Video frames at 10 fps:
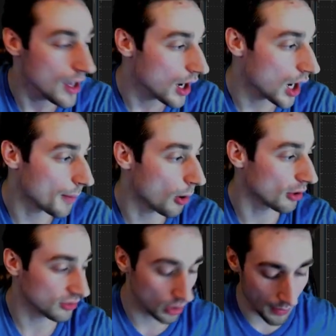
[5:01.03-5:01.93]
Um,
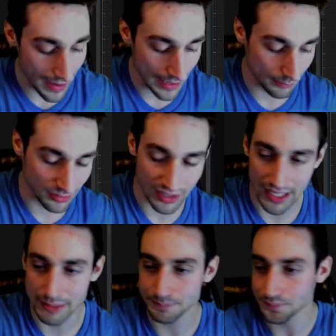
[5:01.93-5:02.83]
also
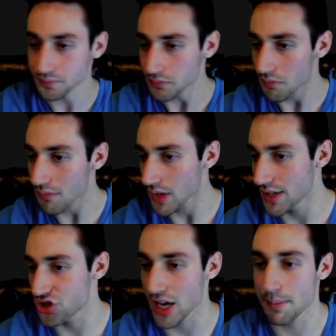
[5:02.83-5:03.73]
AMC
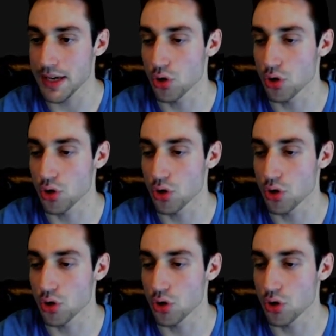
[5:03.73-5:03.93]
and GME